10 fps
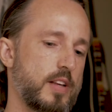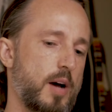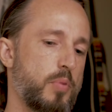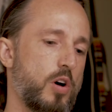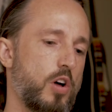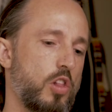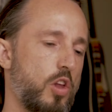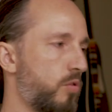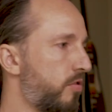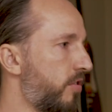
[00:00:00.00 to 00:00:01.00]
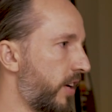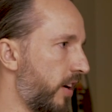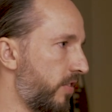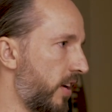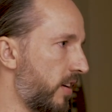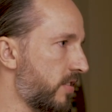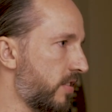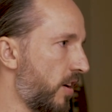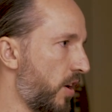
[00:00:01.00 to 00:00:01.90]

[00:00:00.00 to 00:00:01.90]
up loan forgiveness,